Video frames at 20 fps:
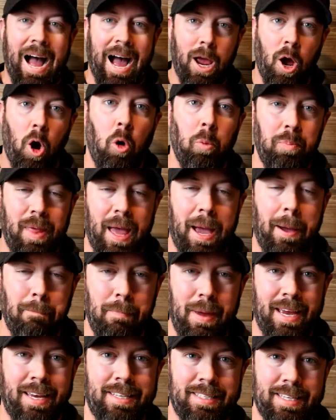I hope that
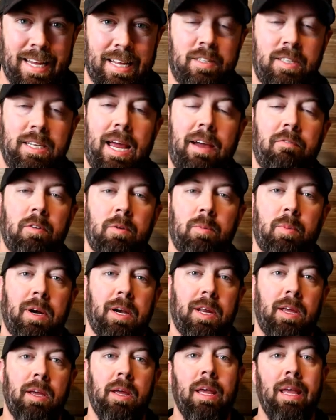makes sense to
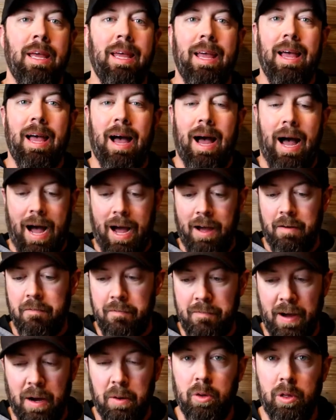everybody. I've
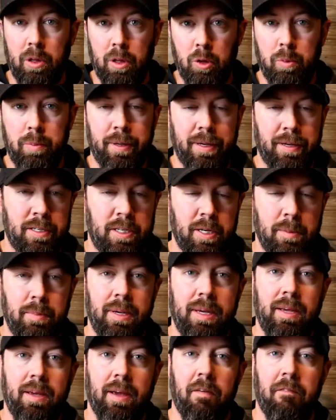found looping to
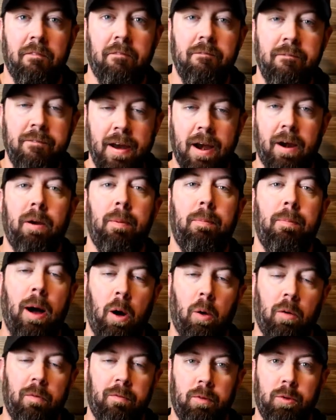be a very
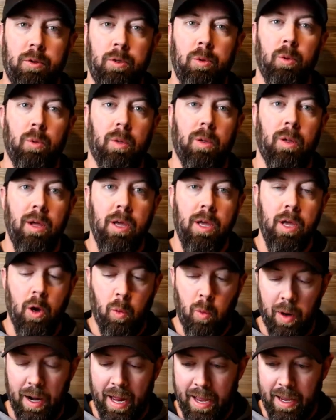powerful tool
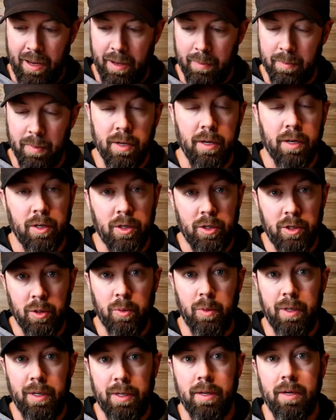when I am
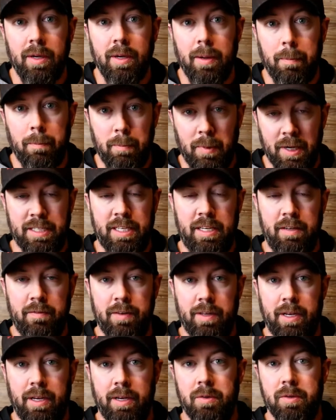doing musky
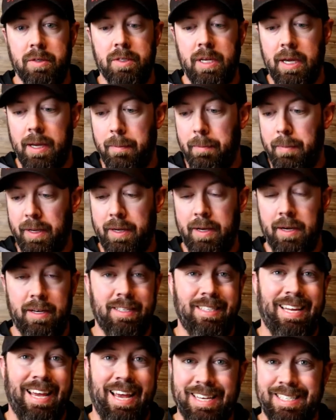videos
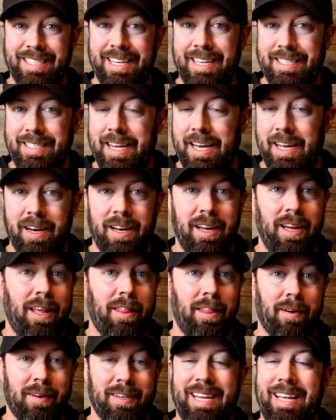because as I said
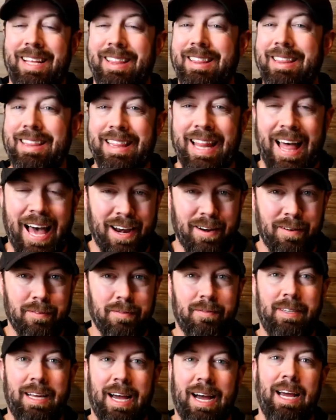there is a lot
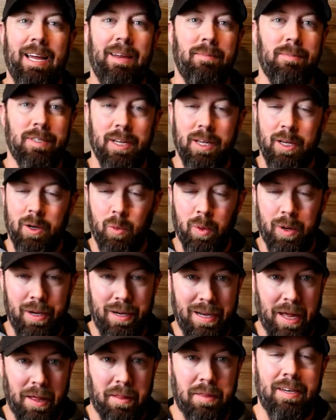of times
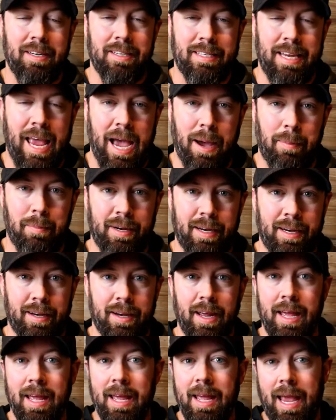when nothing is
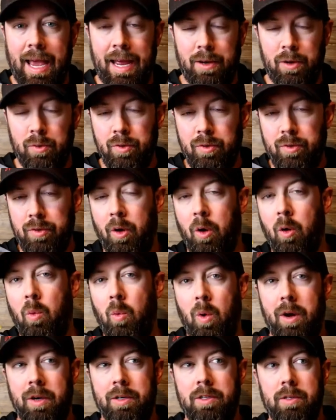happening and you don't
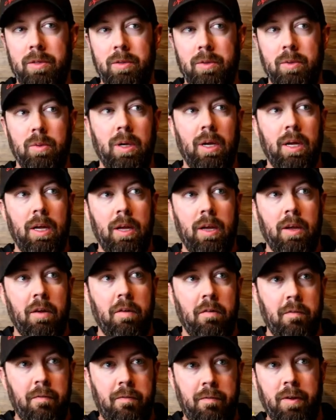want to
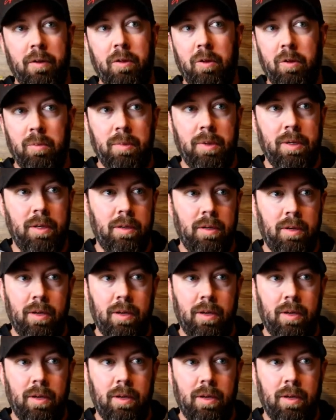film